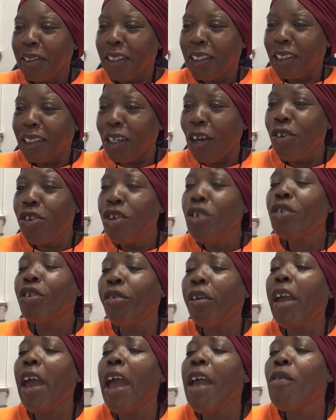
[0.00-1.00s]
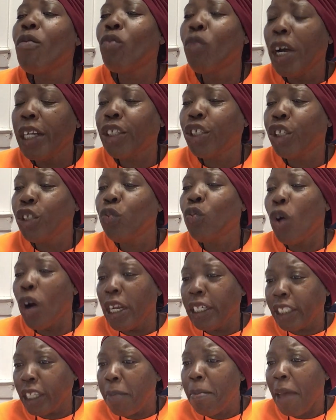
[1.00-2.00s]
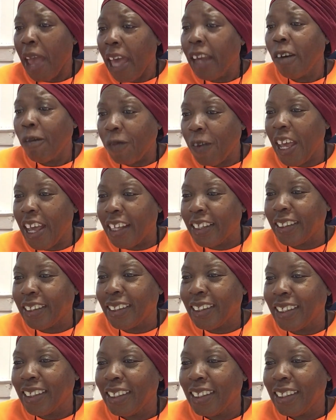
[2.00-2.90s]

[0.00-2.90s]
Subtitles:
So you create what you want to manifest.